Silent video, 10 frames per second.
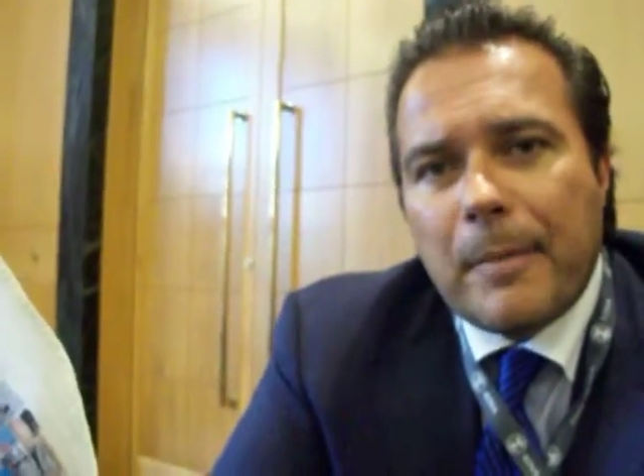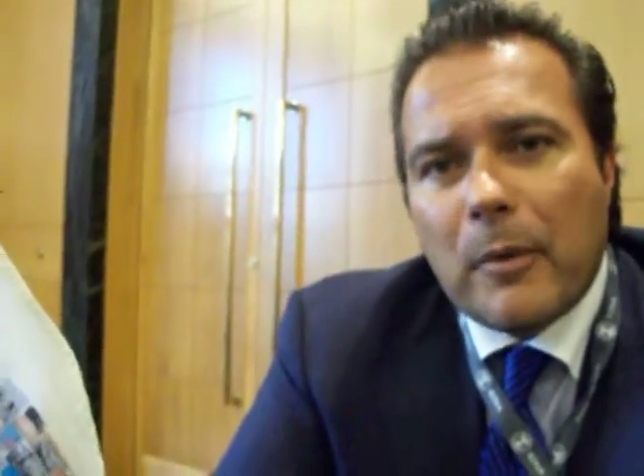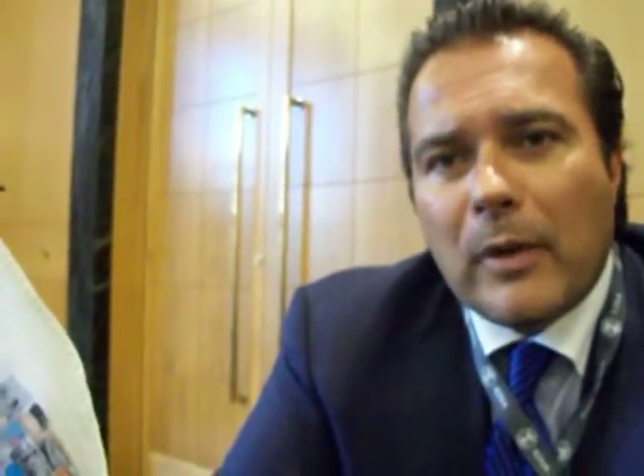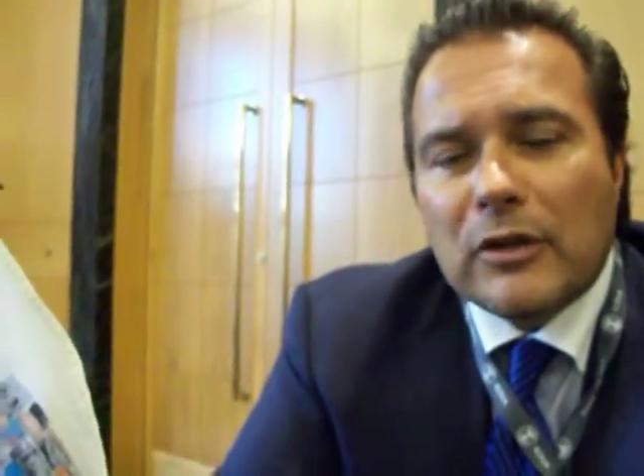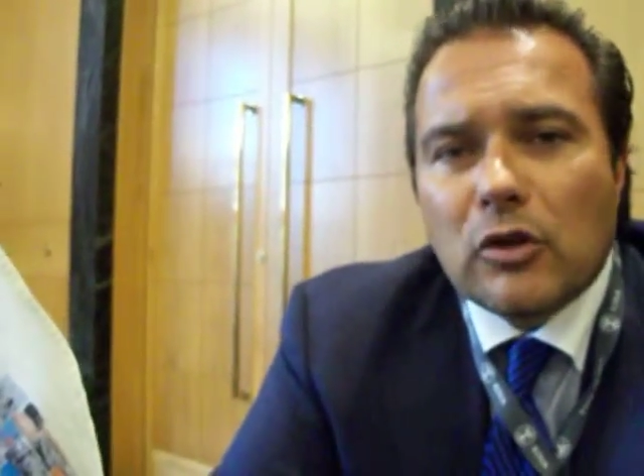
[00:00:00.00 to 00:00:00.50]

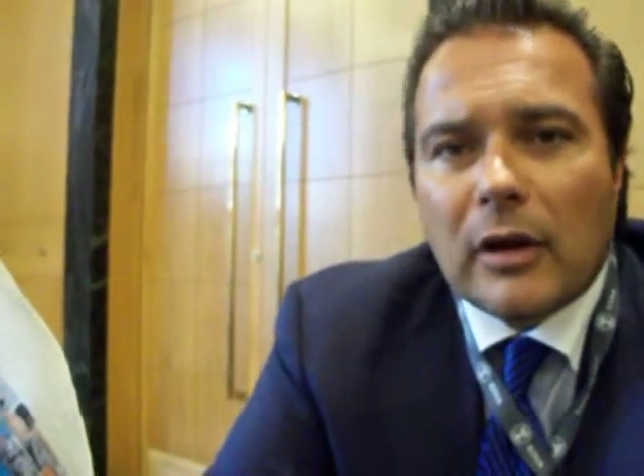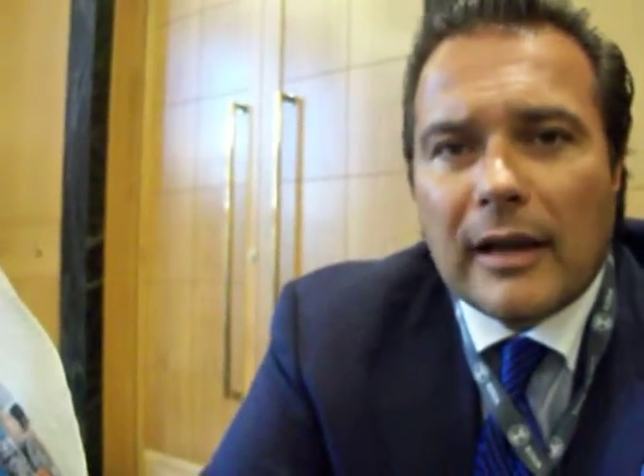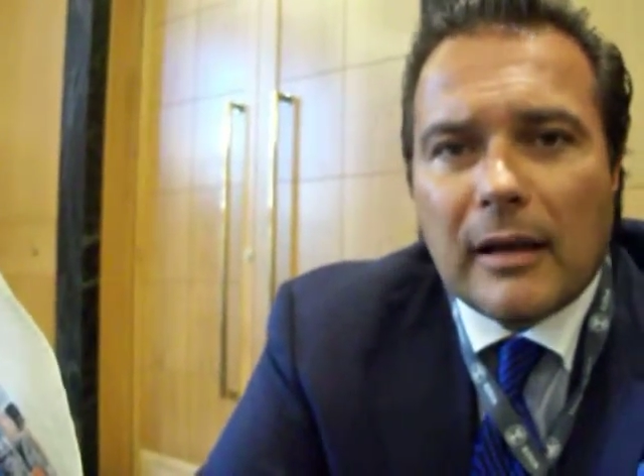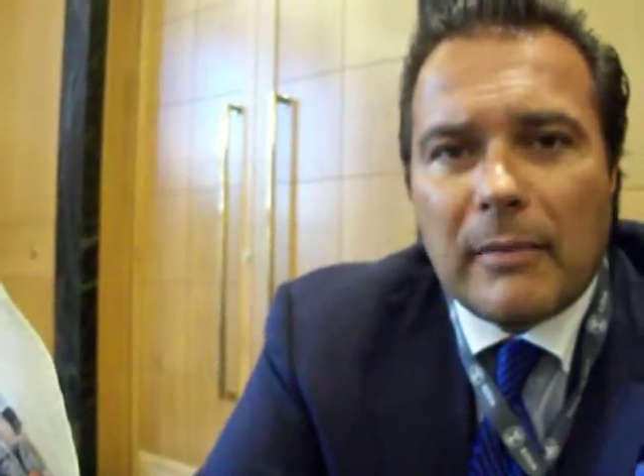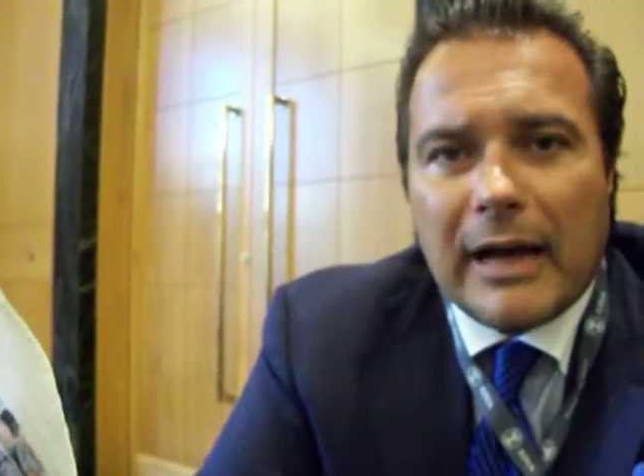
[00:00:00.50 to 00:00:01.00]
We are
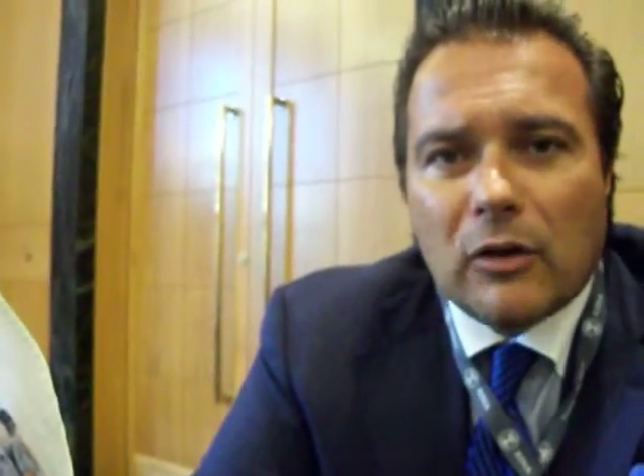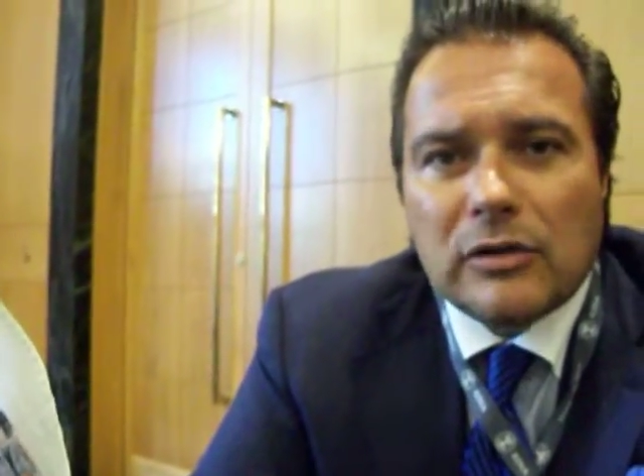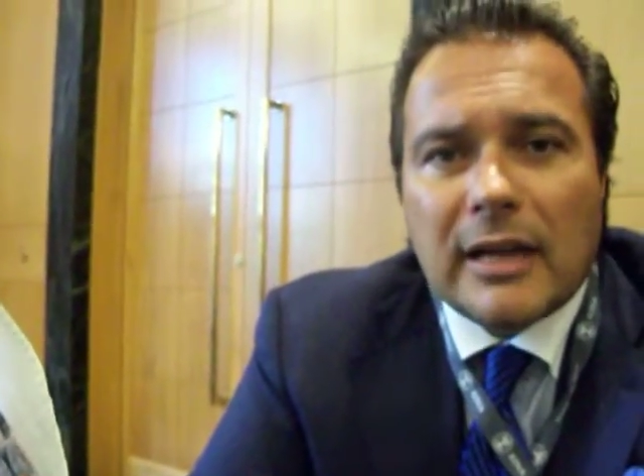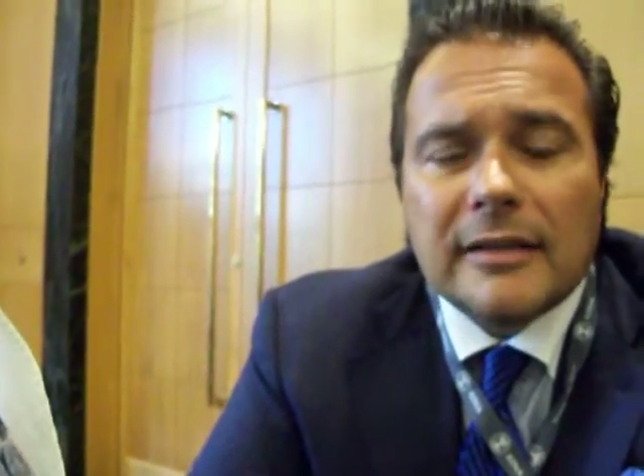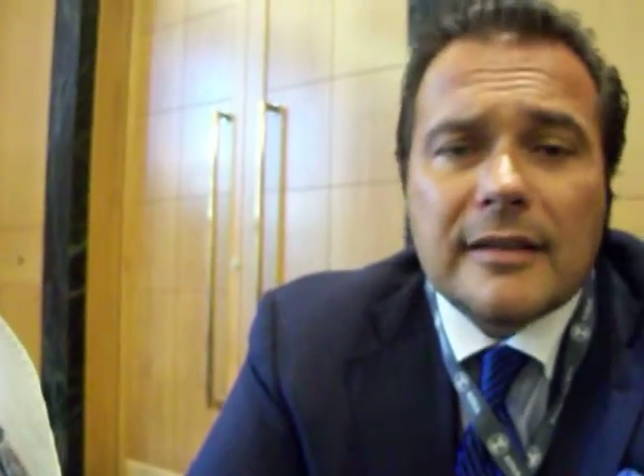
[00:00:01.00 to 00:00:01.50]
talking
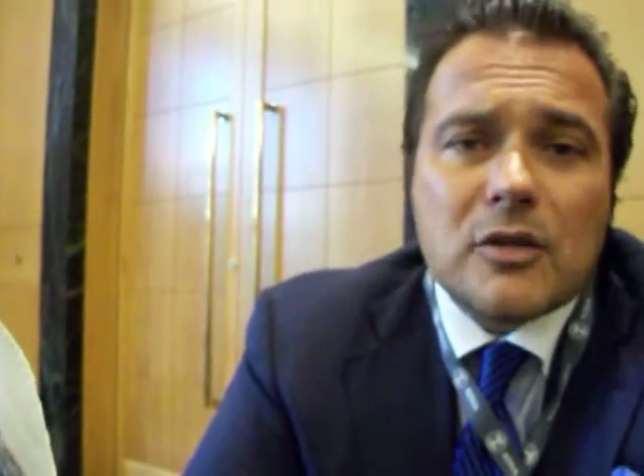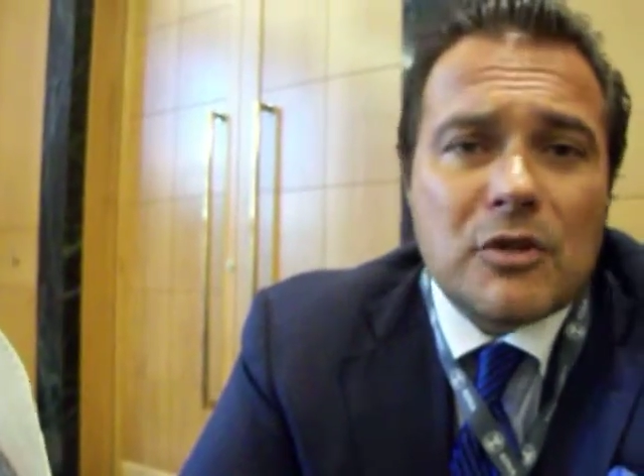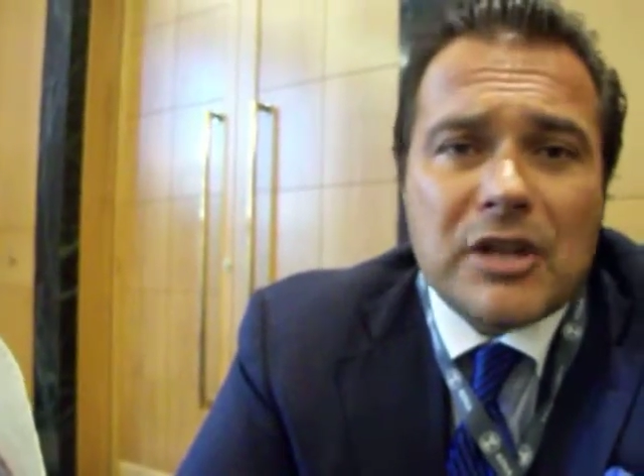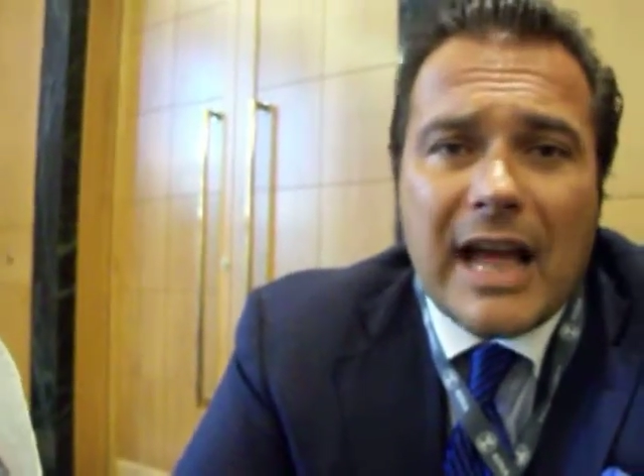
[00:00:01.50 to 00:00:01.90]
about countries which